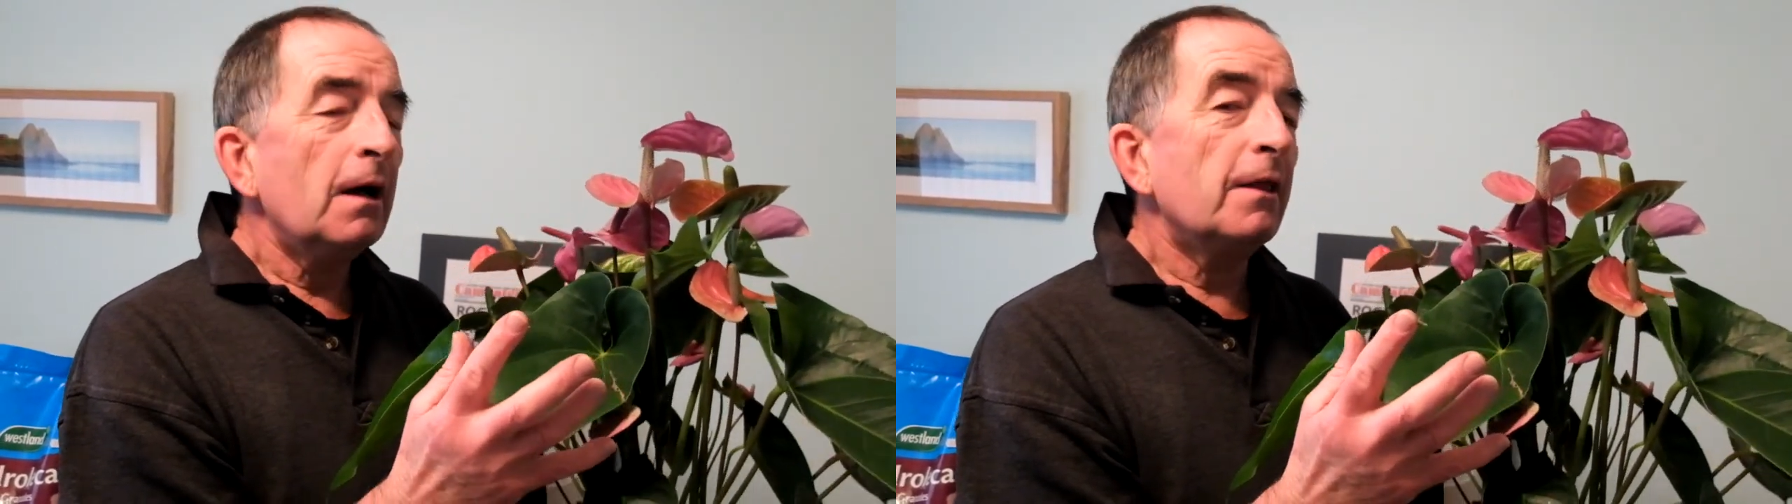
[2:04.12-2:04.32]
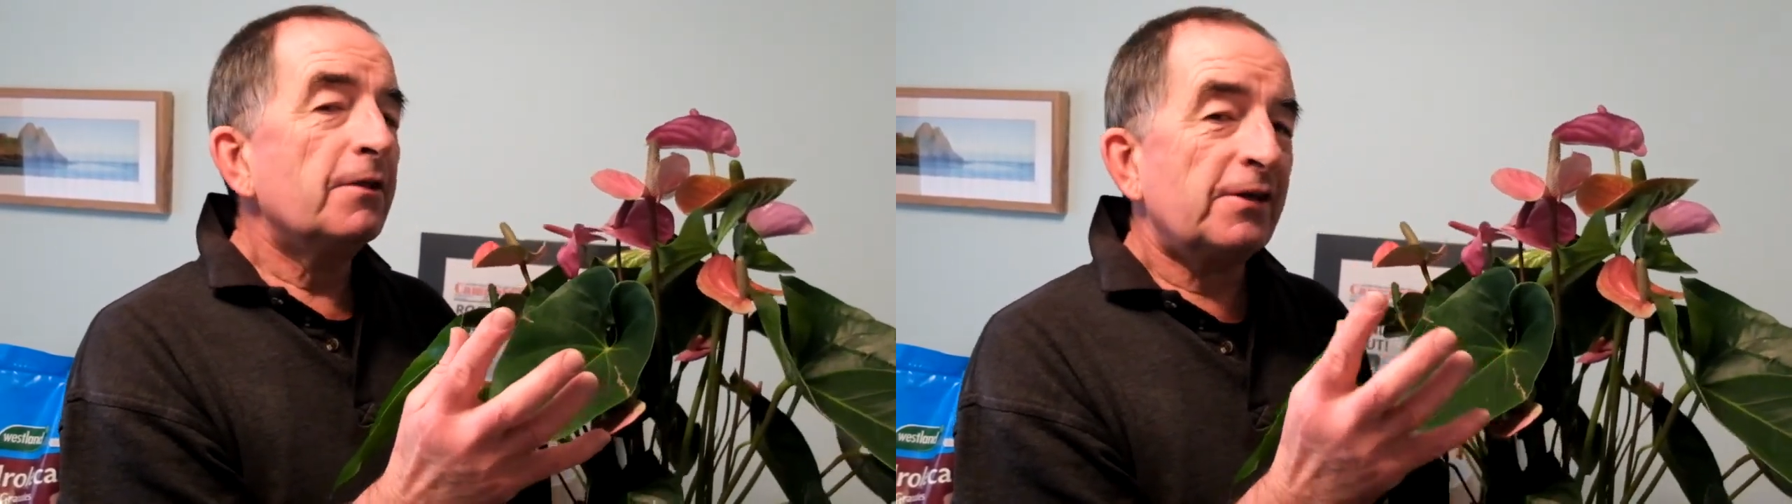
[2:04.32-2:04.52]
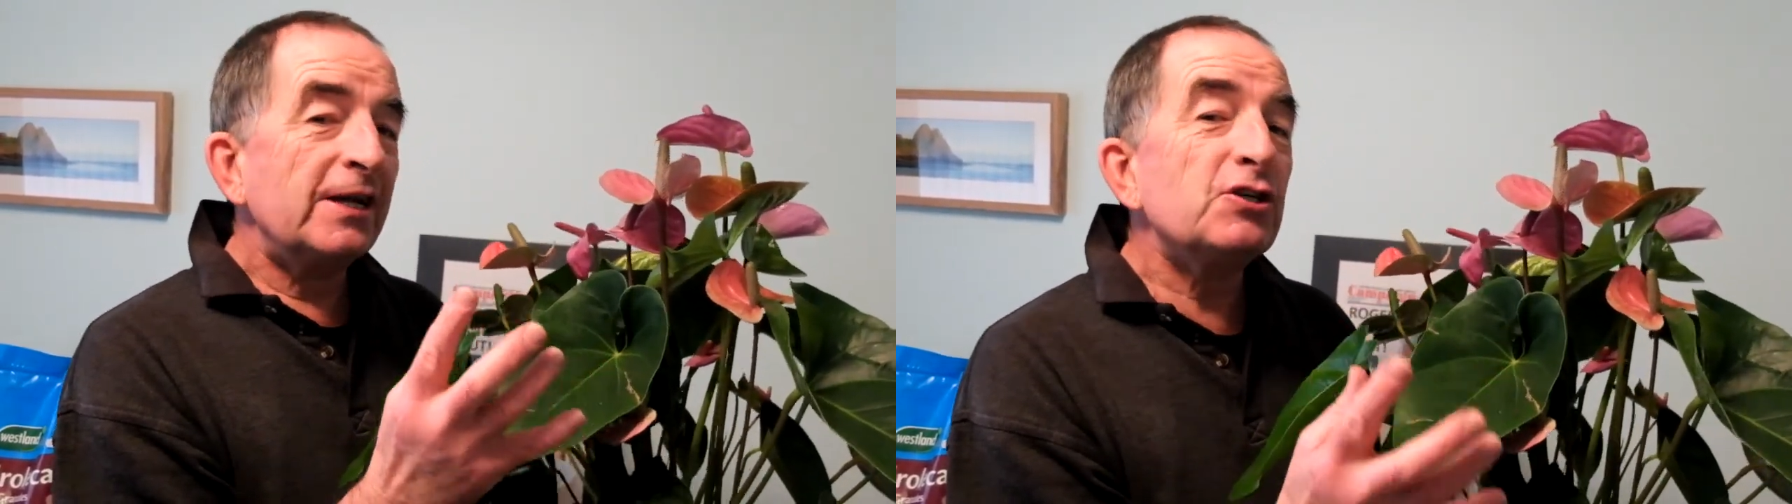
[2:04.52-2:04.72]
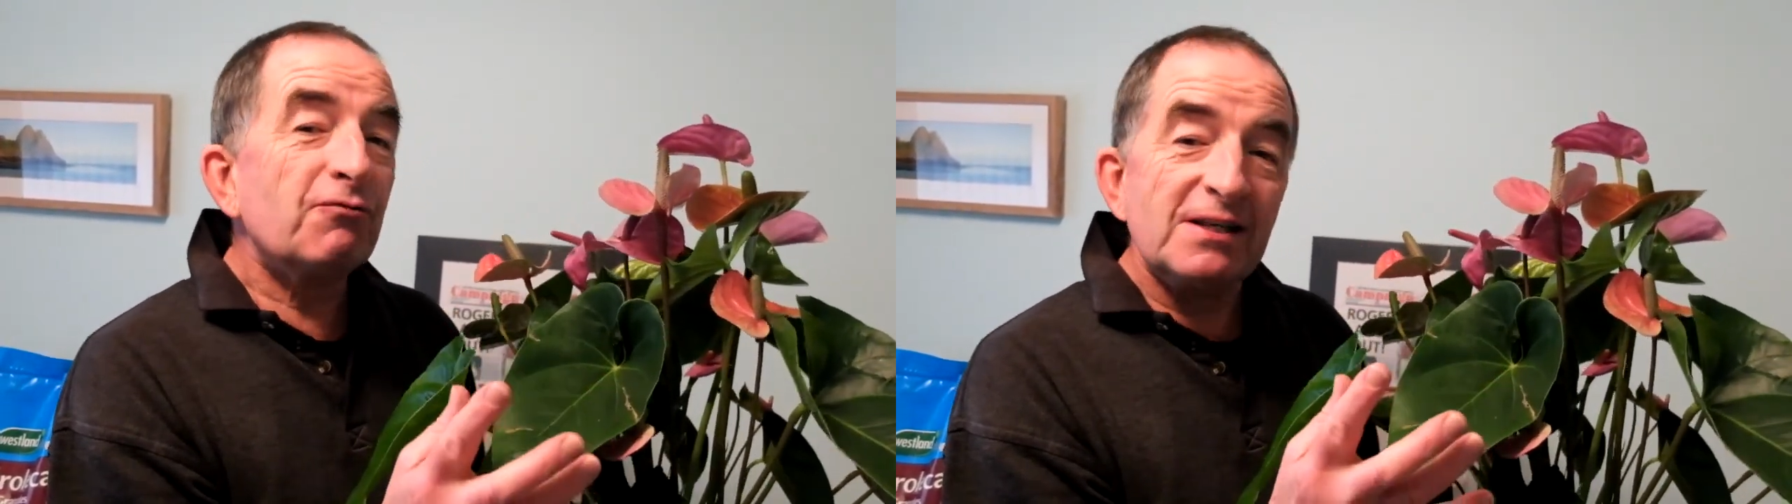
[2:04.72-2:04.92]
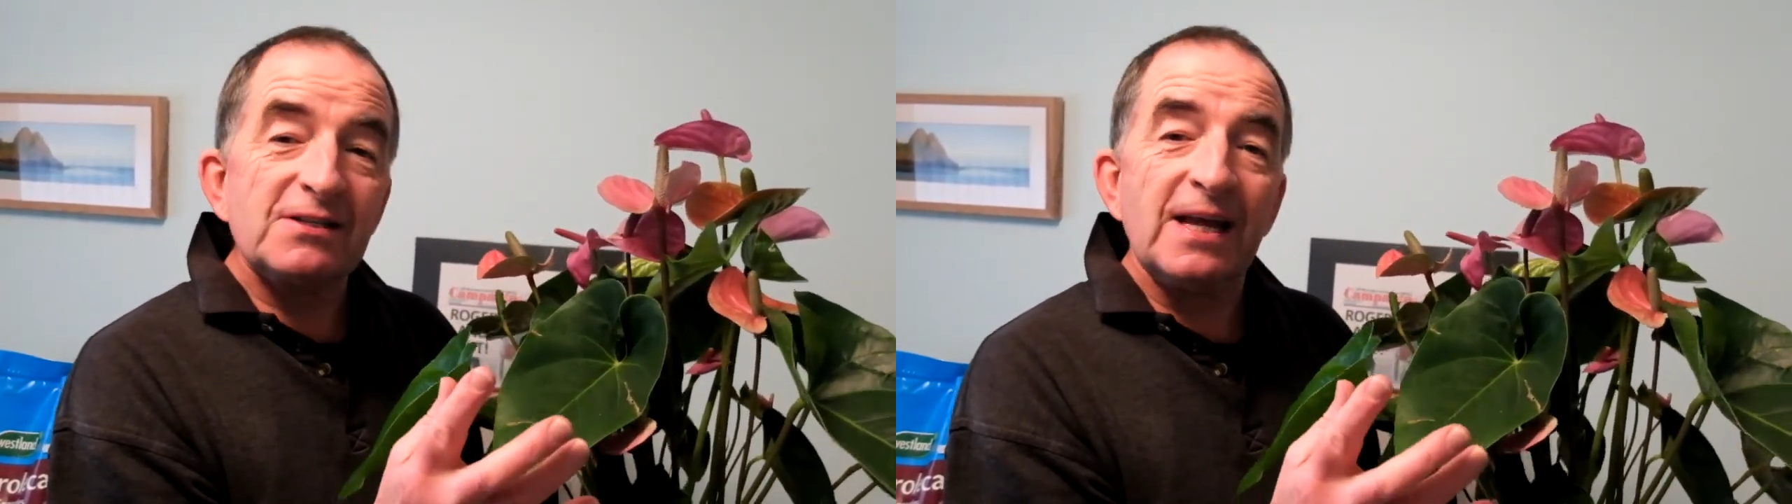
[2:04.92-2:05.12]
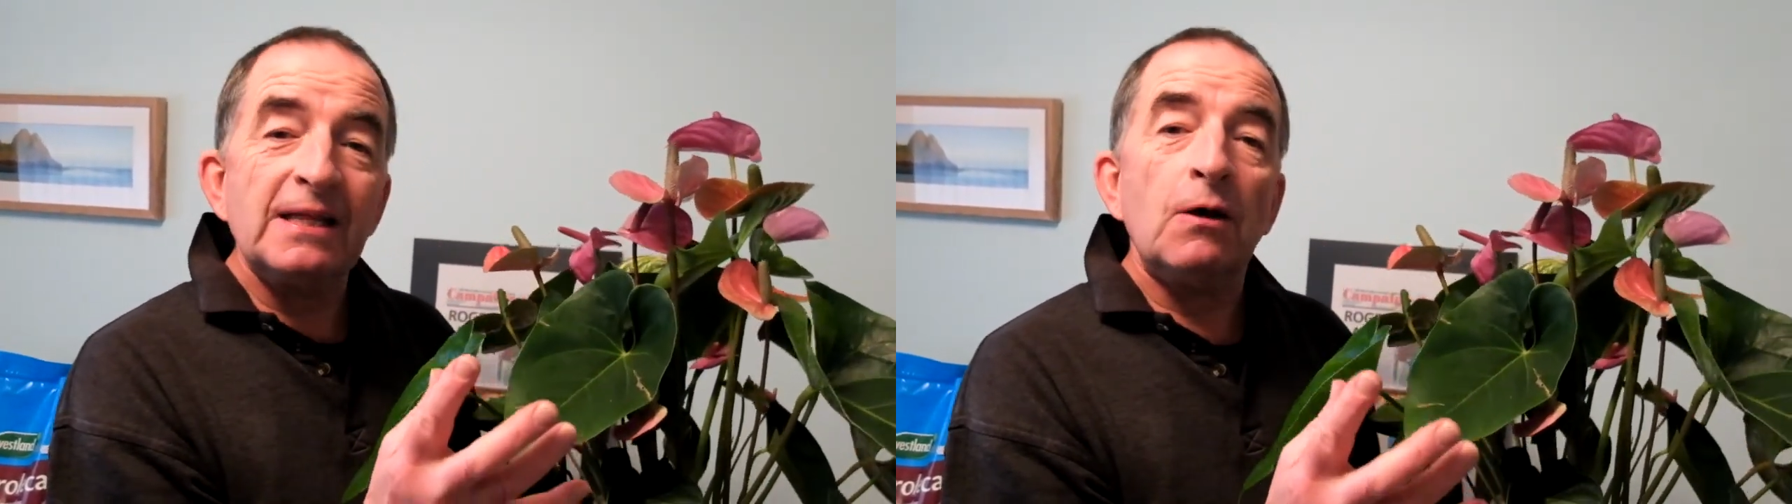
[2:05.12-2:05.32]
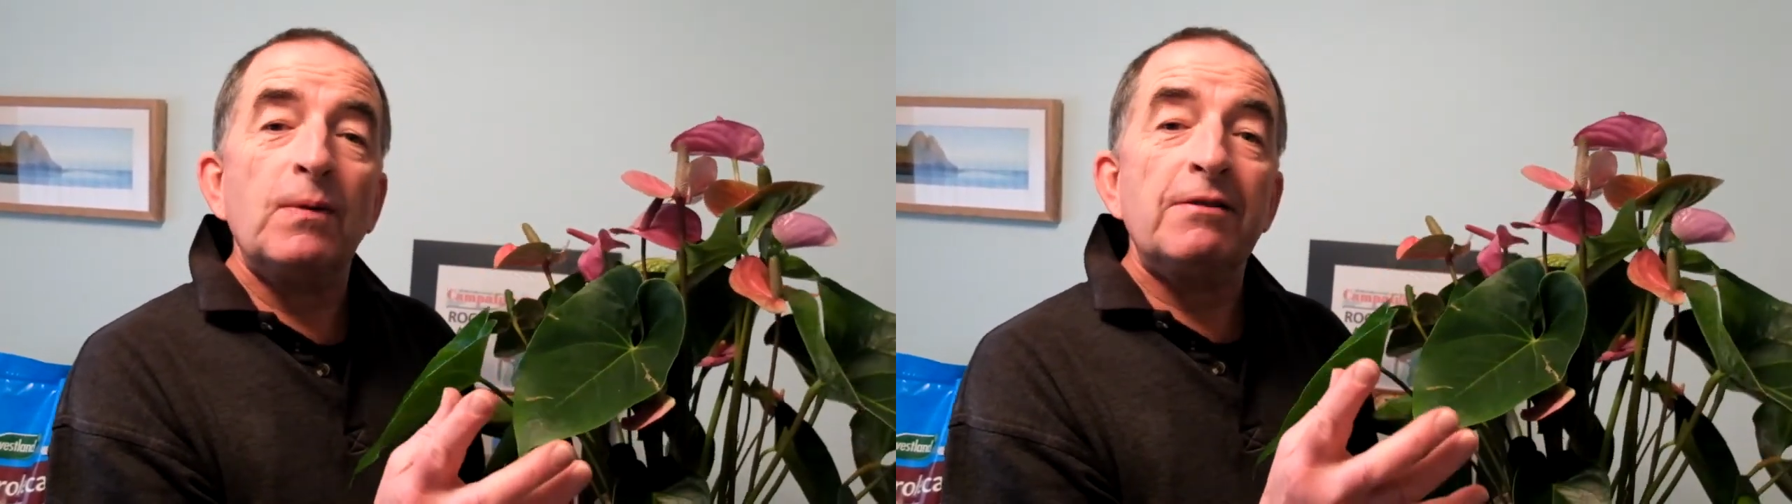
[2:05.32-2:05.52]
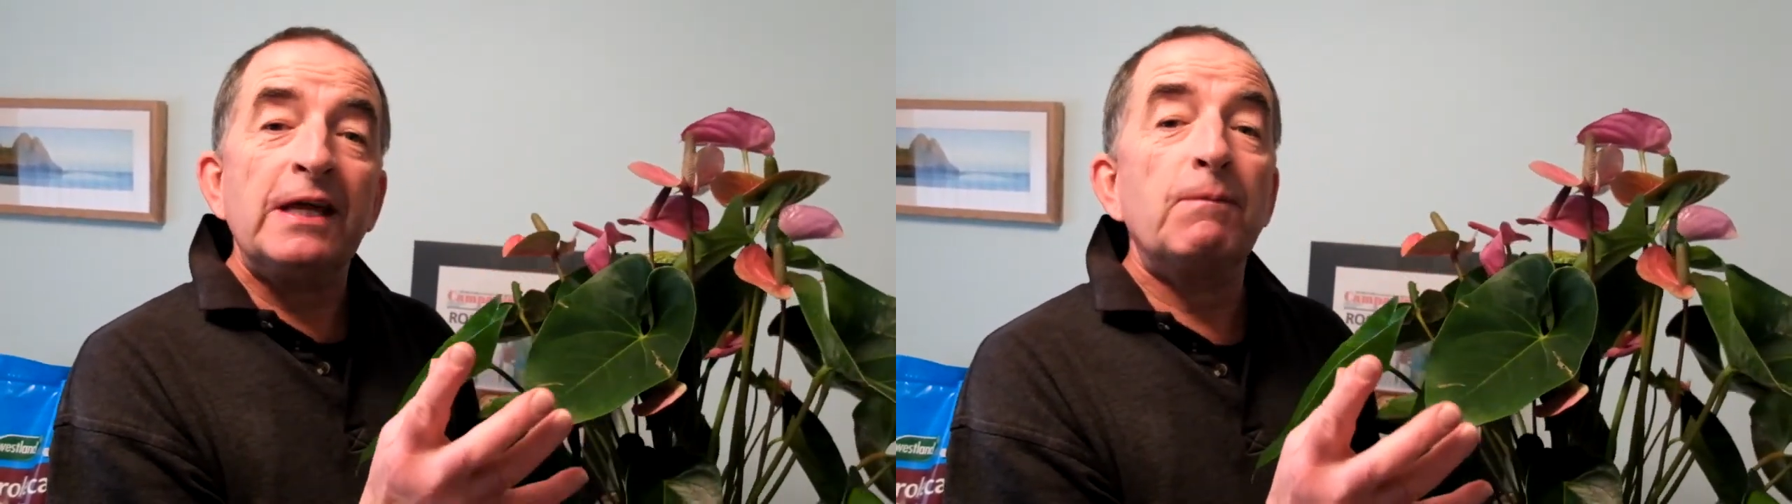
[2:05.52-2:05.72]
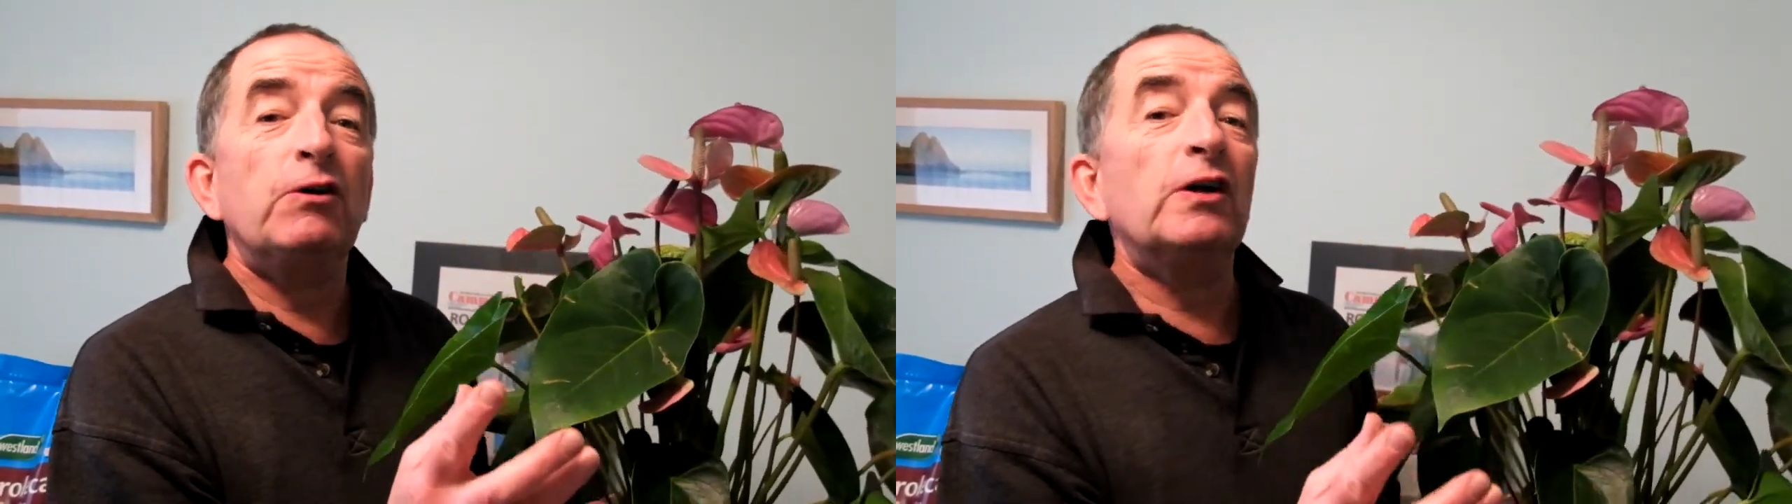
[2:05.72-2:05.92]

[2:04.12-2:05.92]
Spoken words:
The danger is then that we think we've got